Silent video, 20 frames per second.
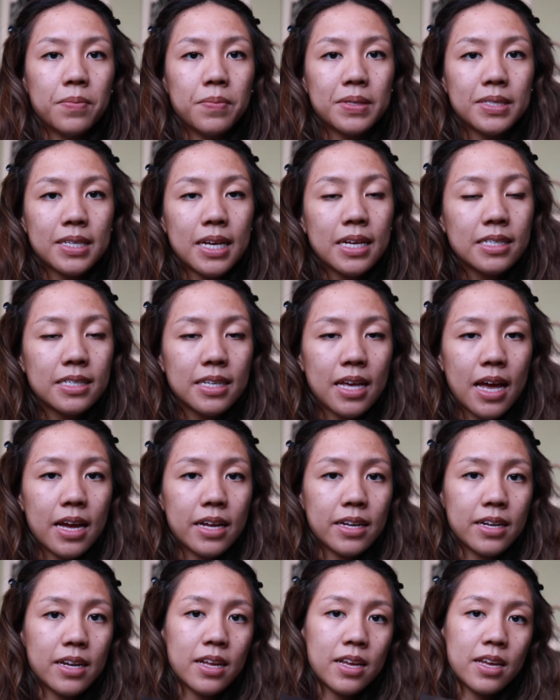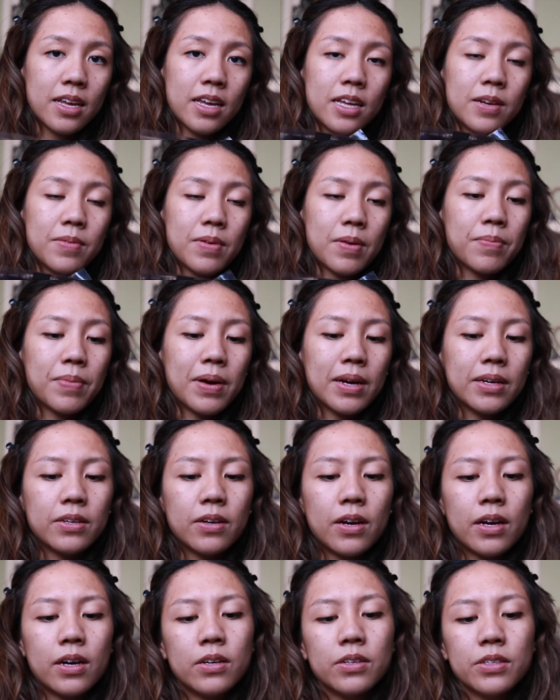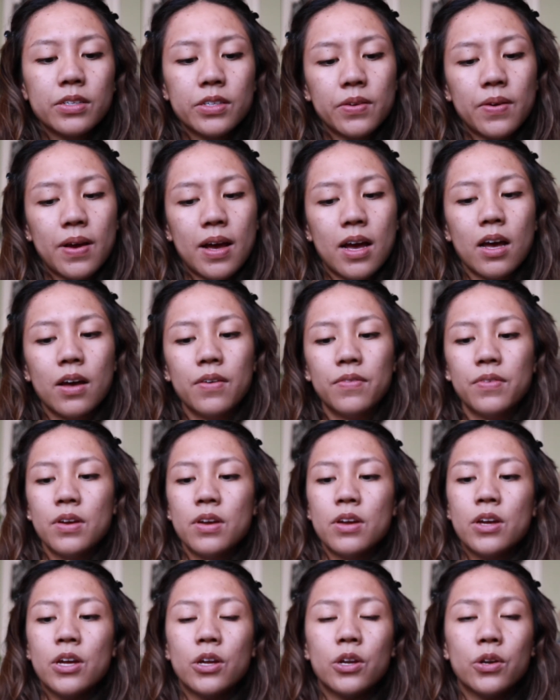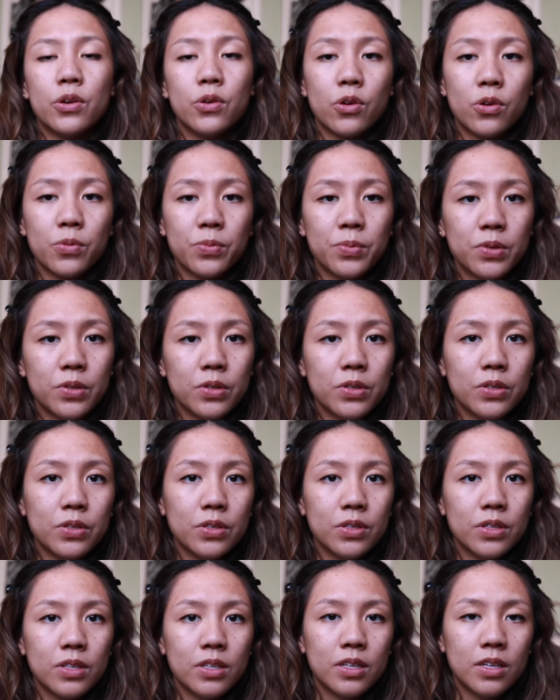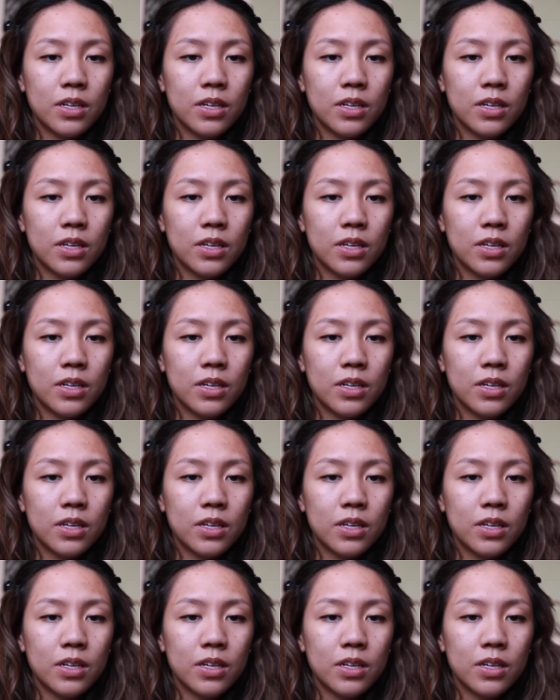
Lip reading: Besides that, in my binder I also have normal